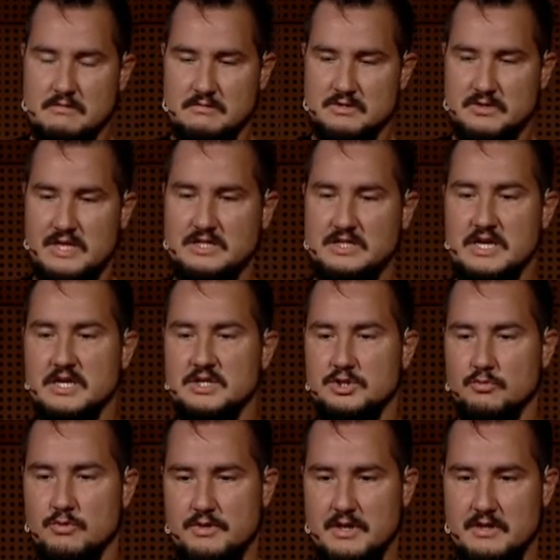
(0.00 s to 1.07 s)
So there's an issue
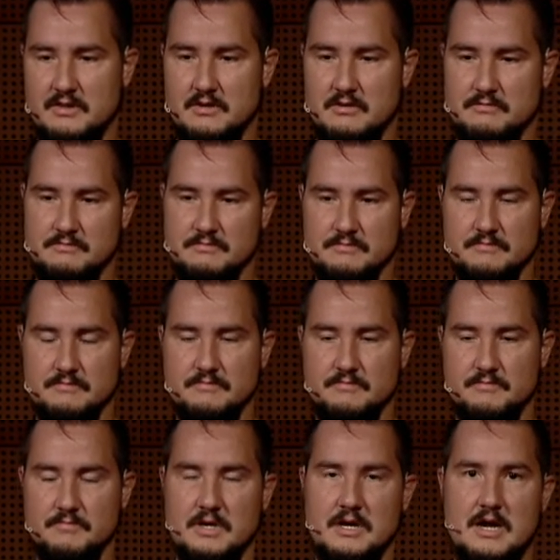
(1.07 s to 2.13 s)
with that, though.
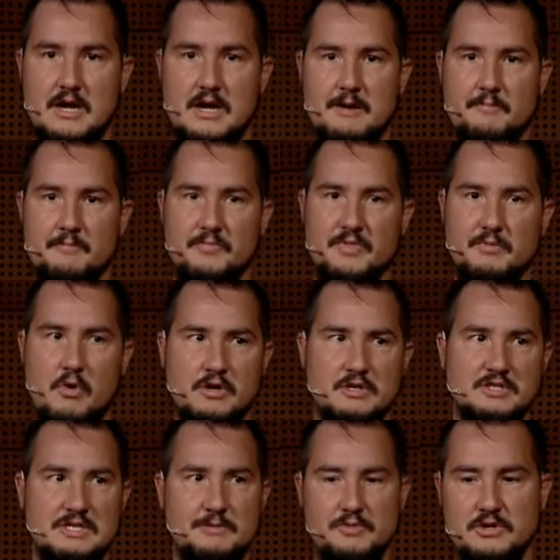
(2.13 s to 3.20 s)
Modern
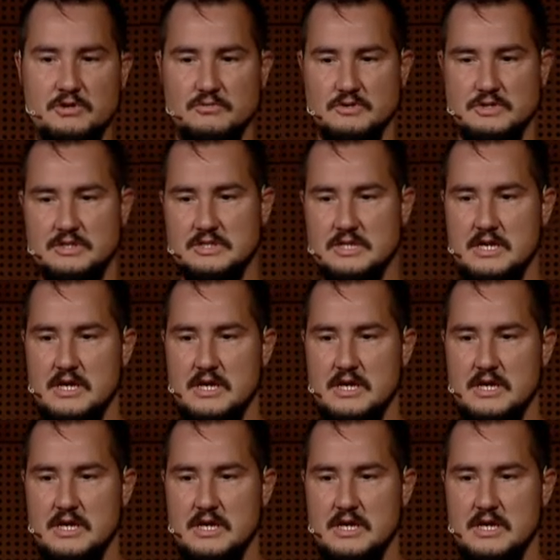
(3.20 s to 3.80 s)
CPUs